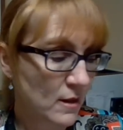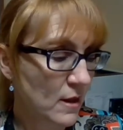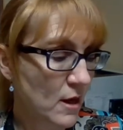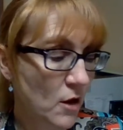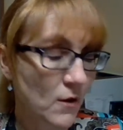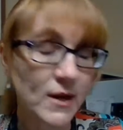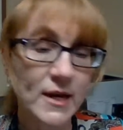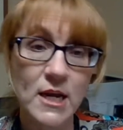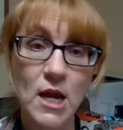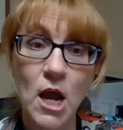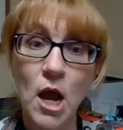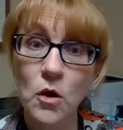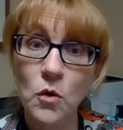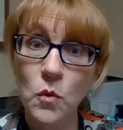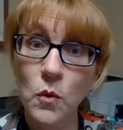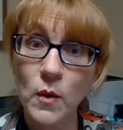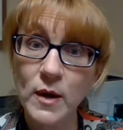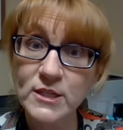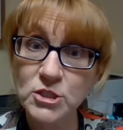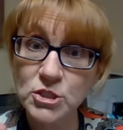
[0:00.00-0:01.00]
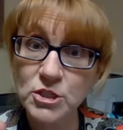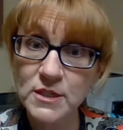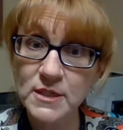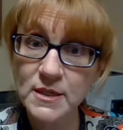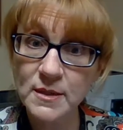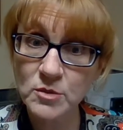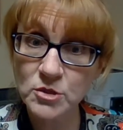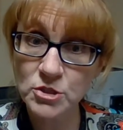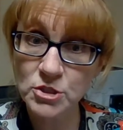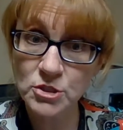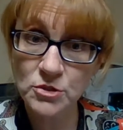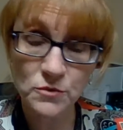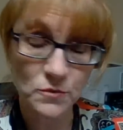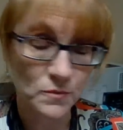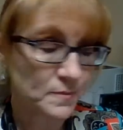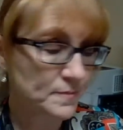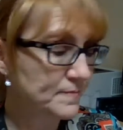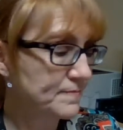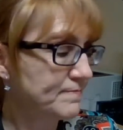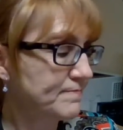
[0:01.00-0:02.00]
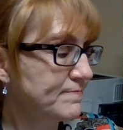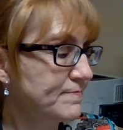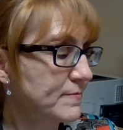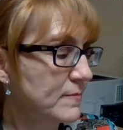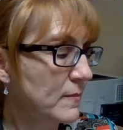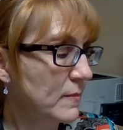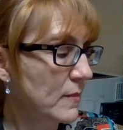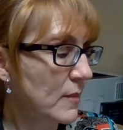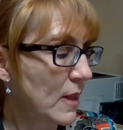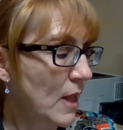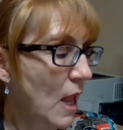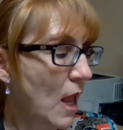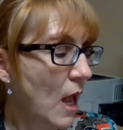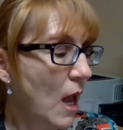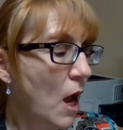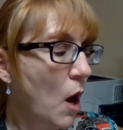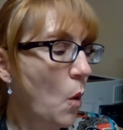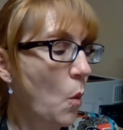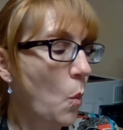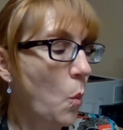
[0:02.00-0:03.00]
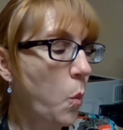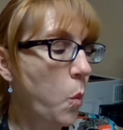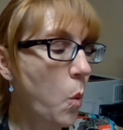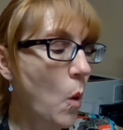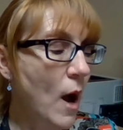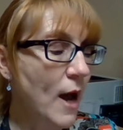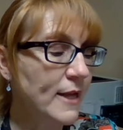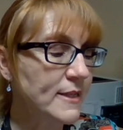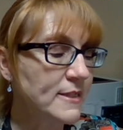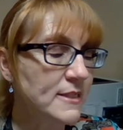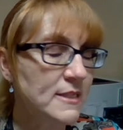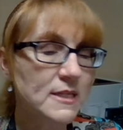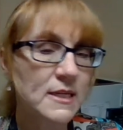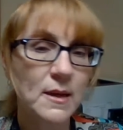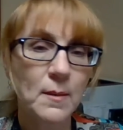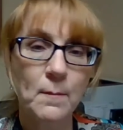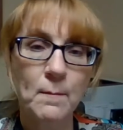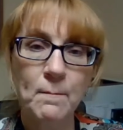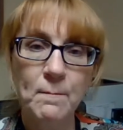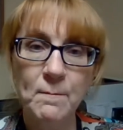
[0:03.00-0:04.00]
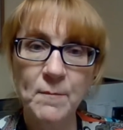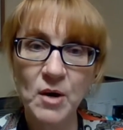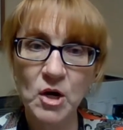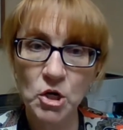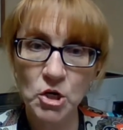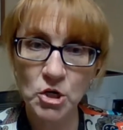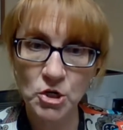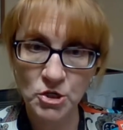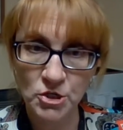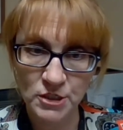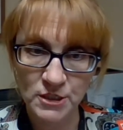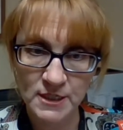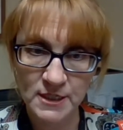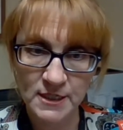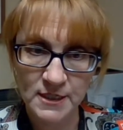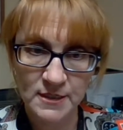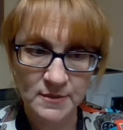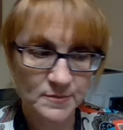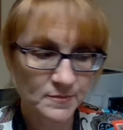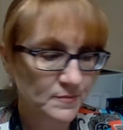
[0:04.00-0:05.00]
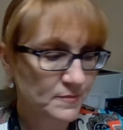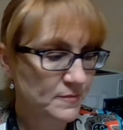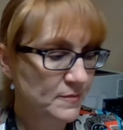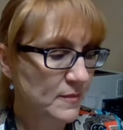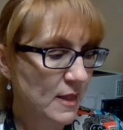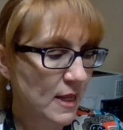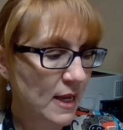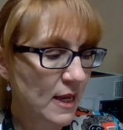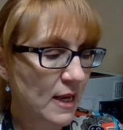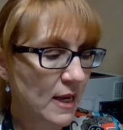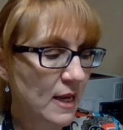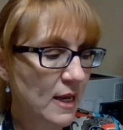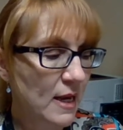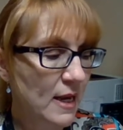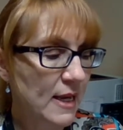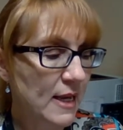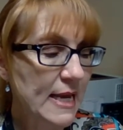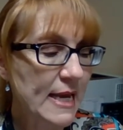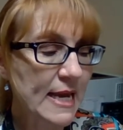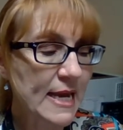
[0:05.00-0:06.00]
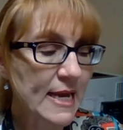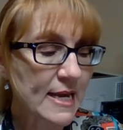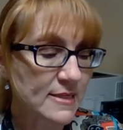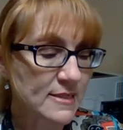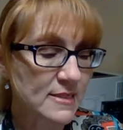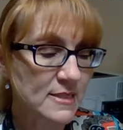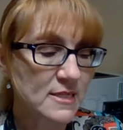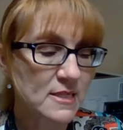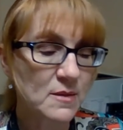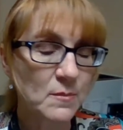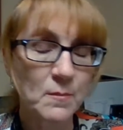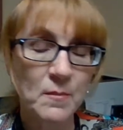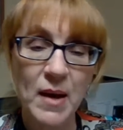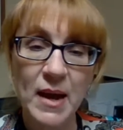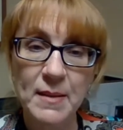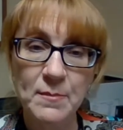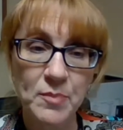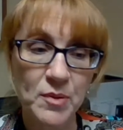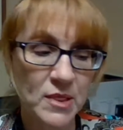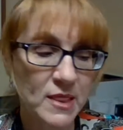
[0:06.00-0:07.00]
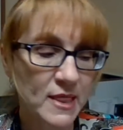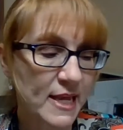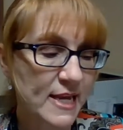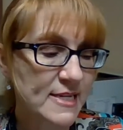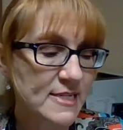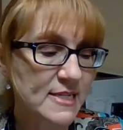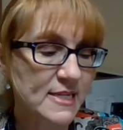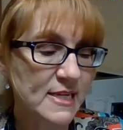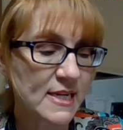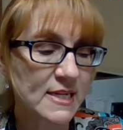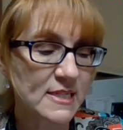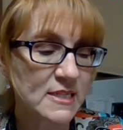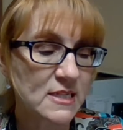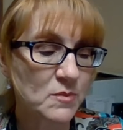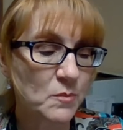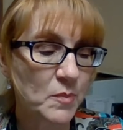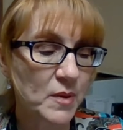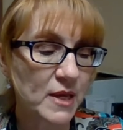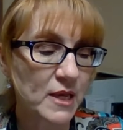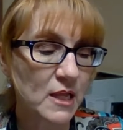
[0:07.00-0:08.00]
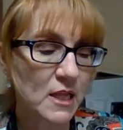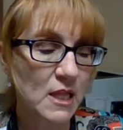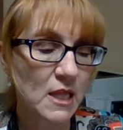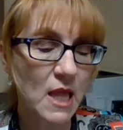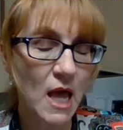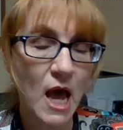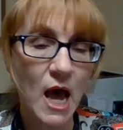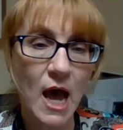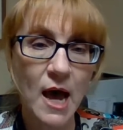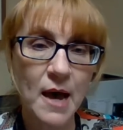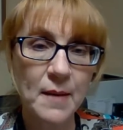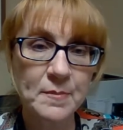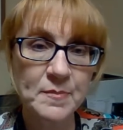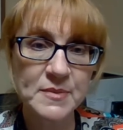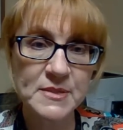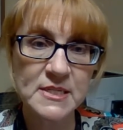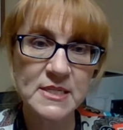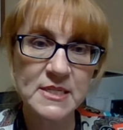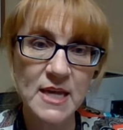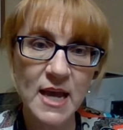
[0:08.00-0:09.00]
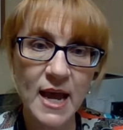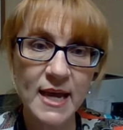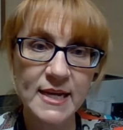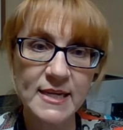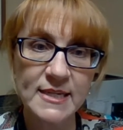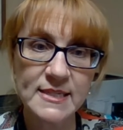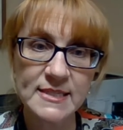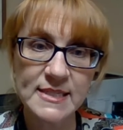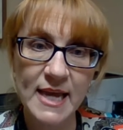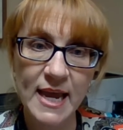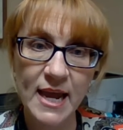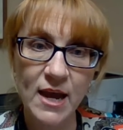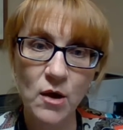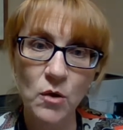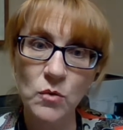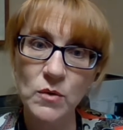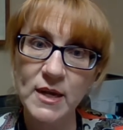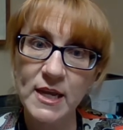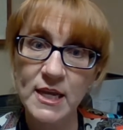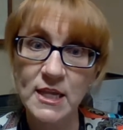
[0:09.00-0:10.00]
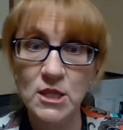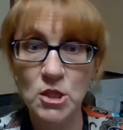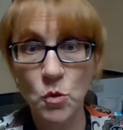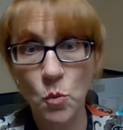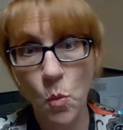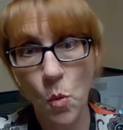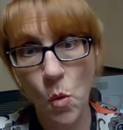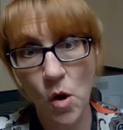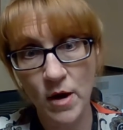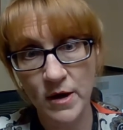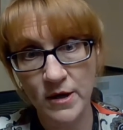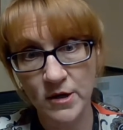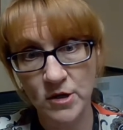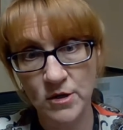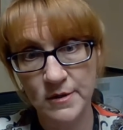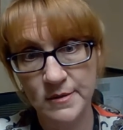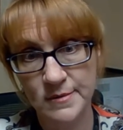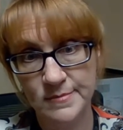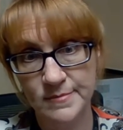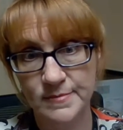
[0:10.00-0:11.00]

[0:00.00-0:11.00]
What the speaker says: All right, question number 2, what bird eats by placing its bill upside down in the water?